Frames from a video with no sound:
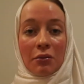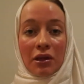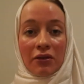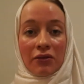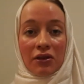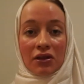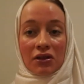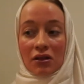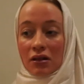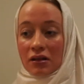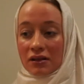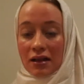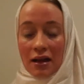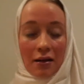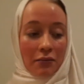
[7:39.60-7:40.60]
beneficial.
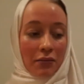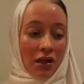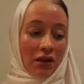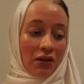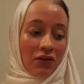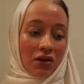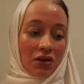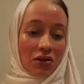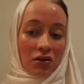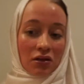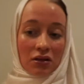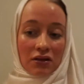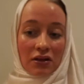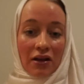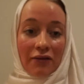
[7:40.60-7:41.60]
Some
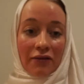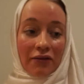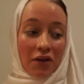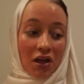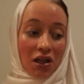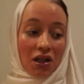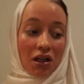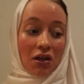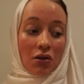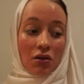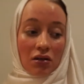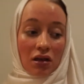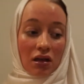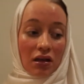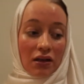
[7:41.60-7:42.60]
individuals are very
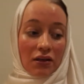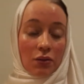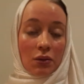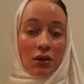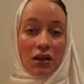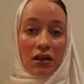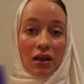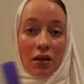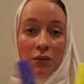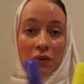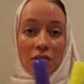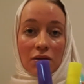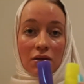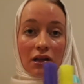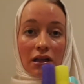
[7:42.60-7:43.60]
organized when it comes
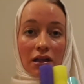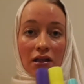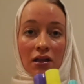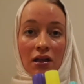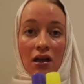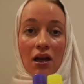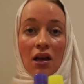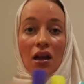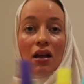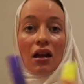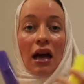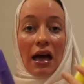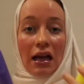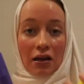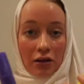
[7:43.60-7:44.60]
to their
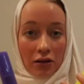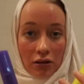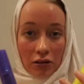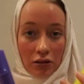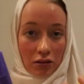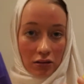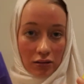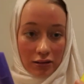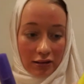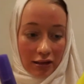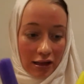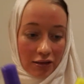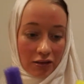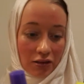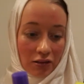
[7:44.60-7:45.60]
color
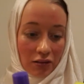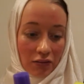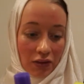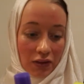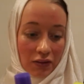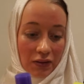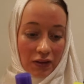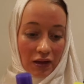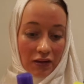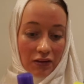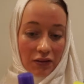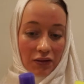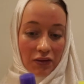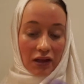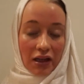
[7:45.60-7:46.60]
coordination of these kinds
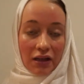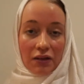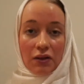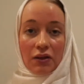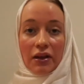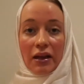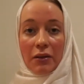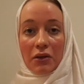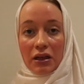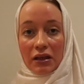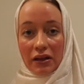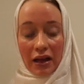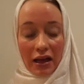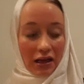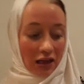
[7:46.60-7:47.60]
of things. So they will
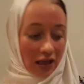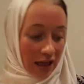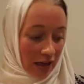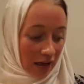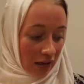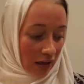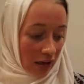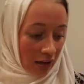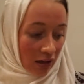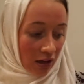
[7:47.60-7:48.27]
take like,